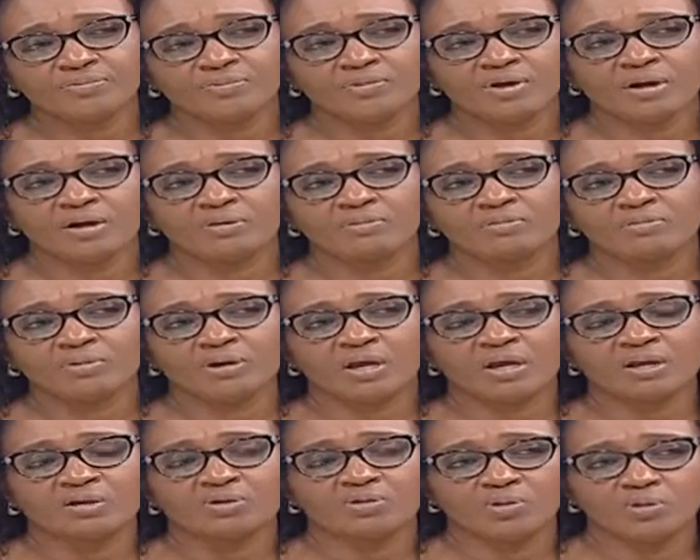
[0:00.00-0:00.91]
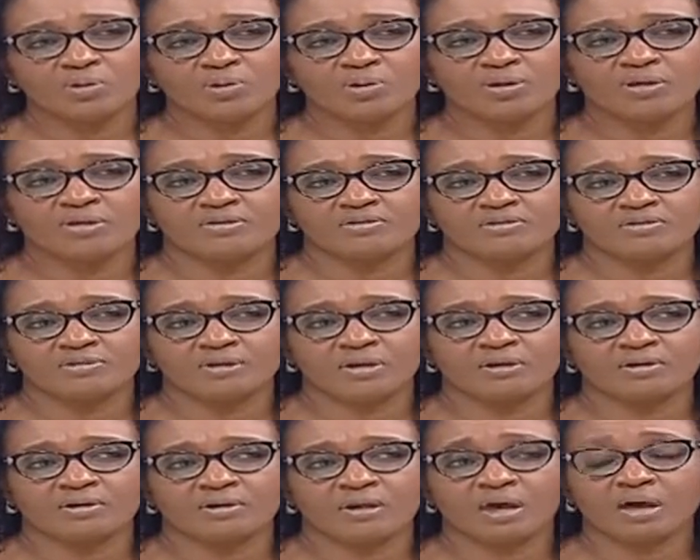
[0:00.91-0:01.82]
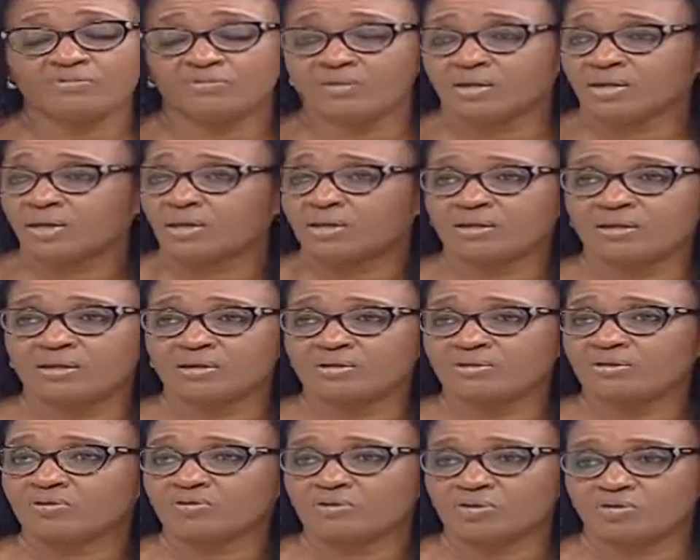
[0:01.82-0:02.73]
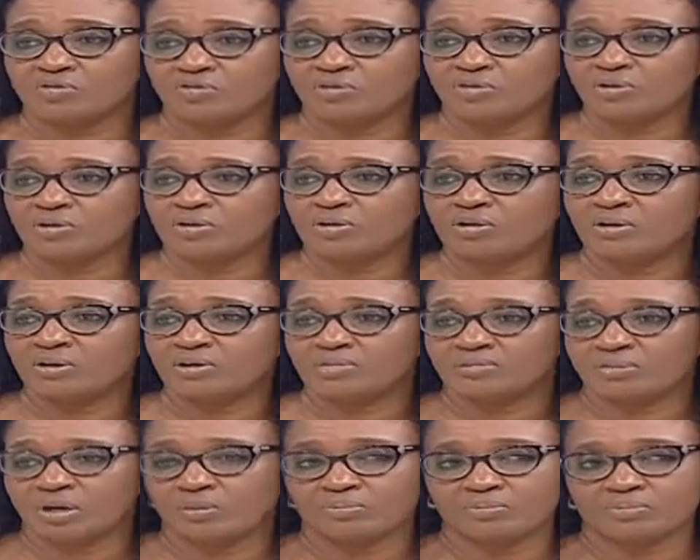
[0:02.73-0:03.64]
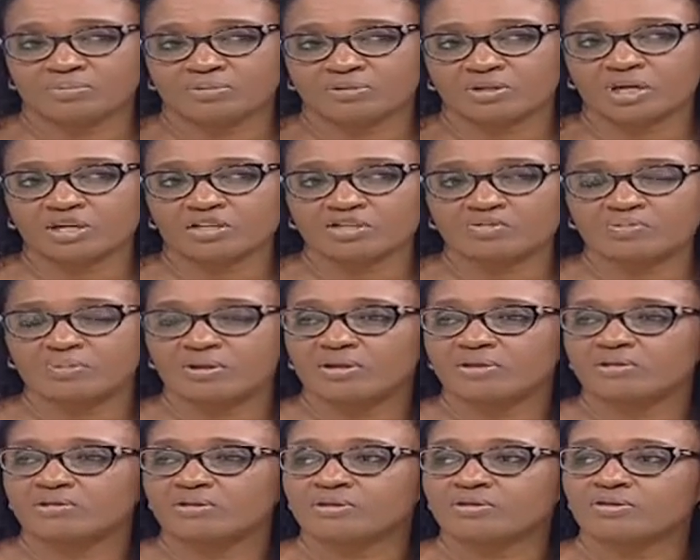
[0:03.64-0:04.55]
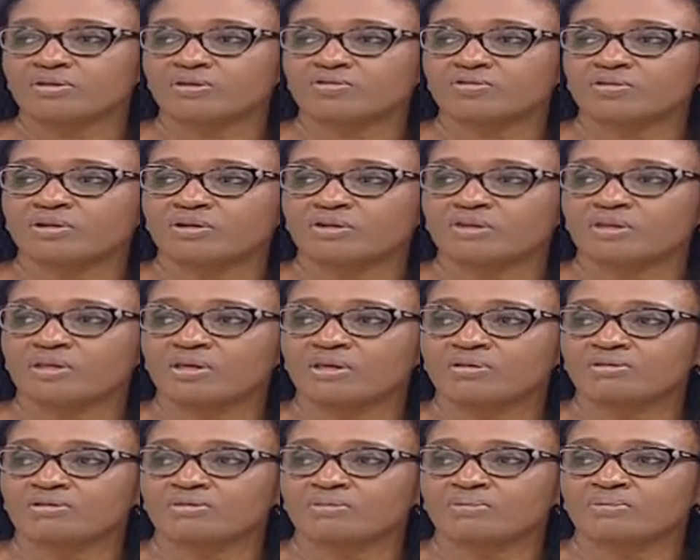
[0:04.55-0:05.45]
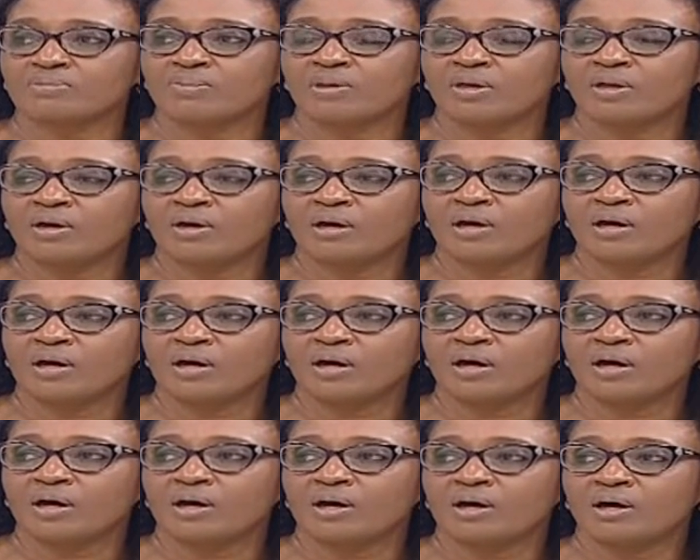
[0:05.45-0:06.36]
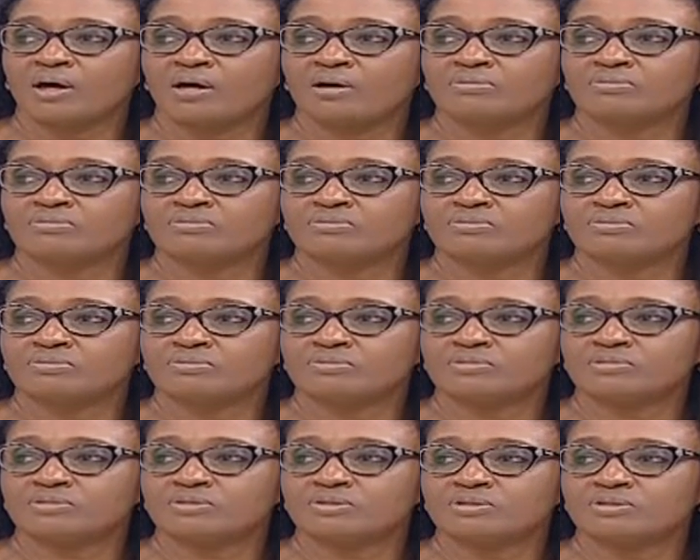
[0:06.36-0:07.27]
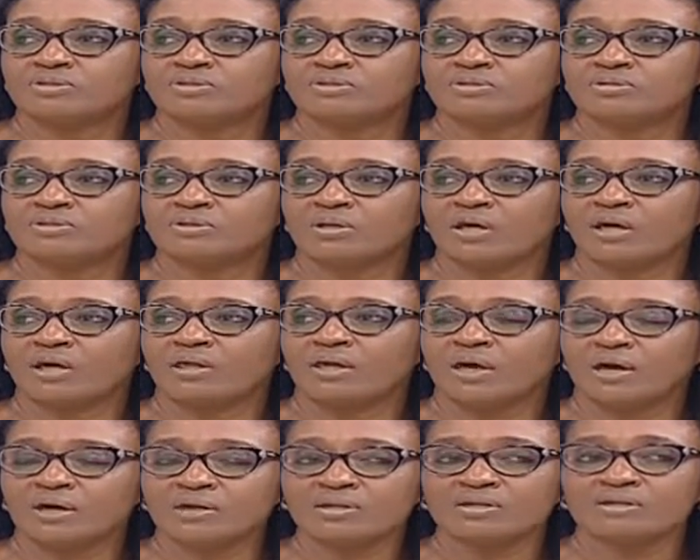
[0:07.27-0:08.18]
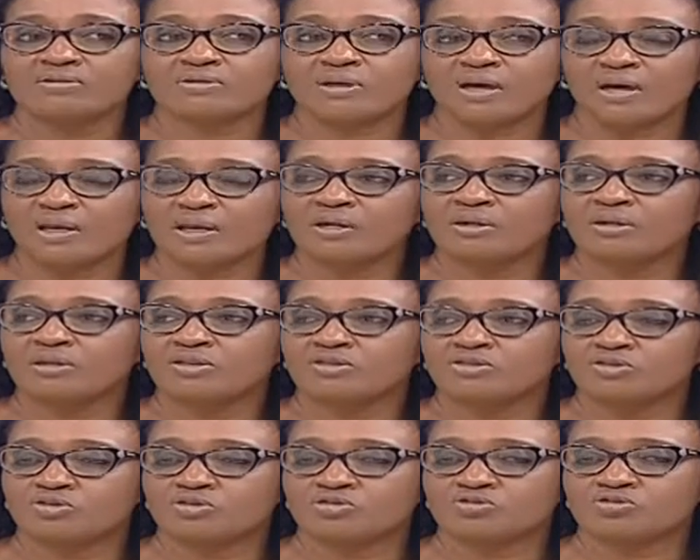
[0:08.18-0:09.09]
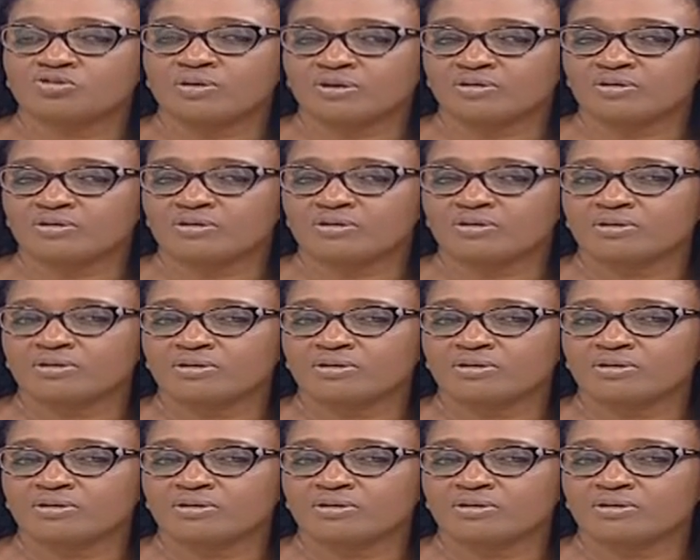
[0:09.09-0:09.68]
What I know is, and I've taken in several attachments and different things, a young designer needs to first